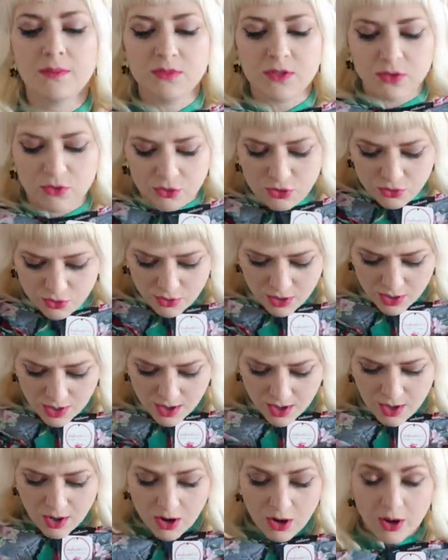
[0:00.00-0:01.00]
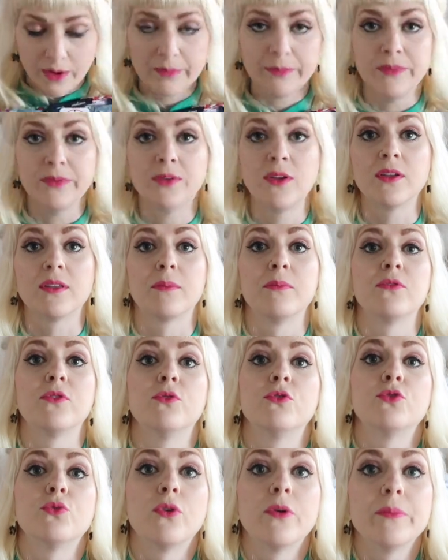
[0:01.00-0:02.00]
I'm so short, or
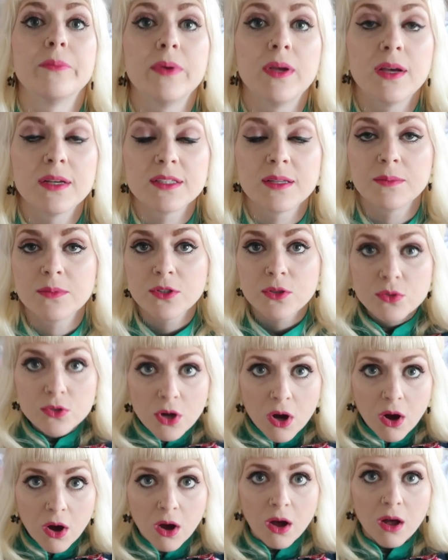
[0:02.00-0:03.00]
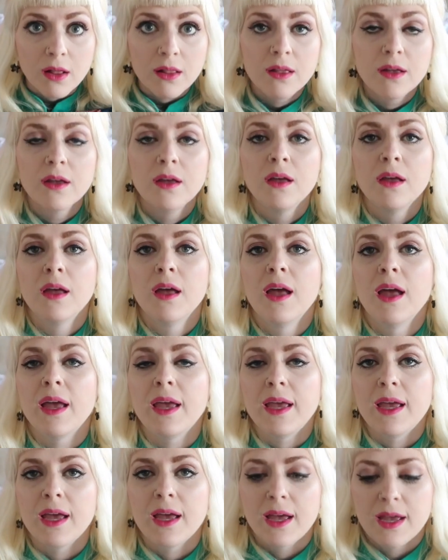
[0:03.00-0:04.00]
because I'm so tall.
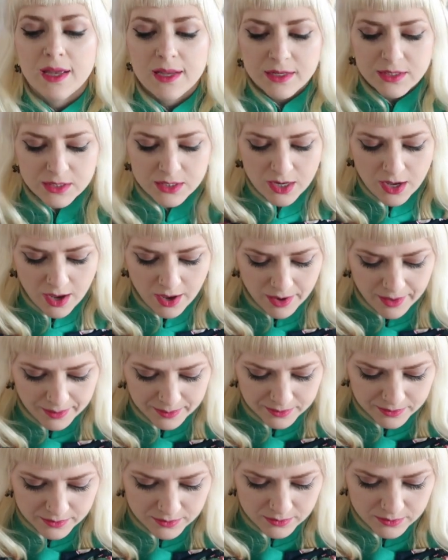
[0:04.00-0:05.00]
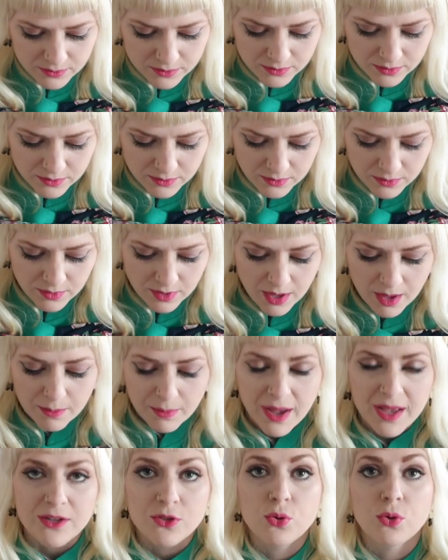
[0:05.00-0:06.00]
And
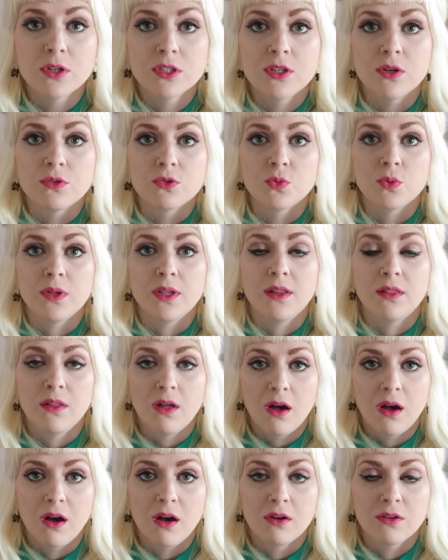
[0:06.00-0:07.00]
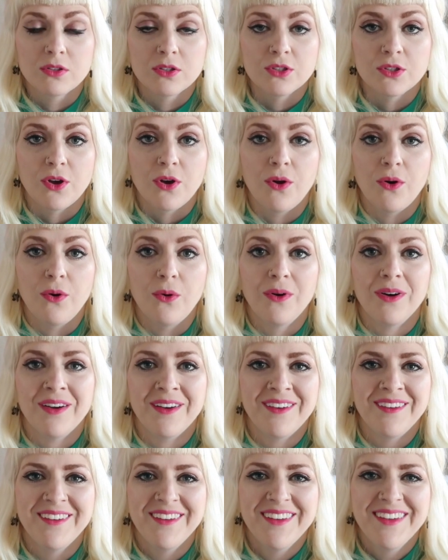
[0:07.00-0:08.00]
my torso is really long, so
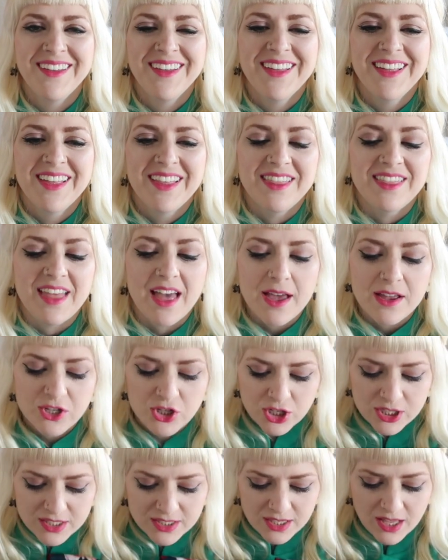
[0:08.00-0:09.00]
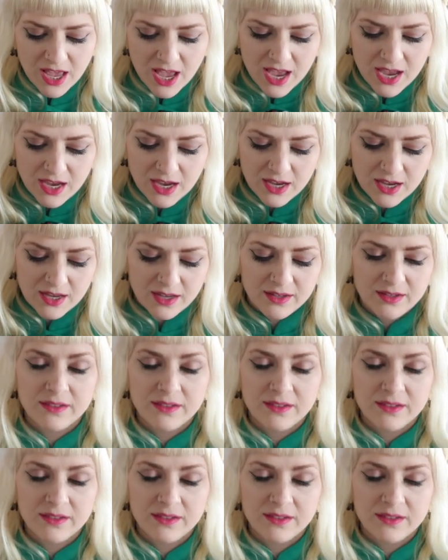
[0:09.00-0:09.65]
that just like,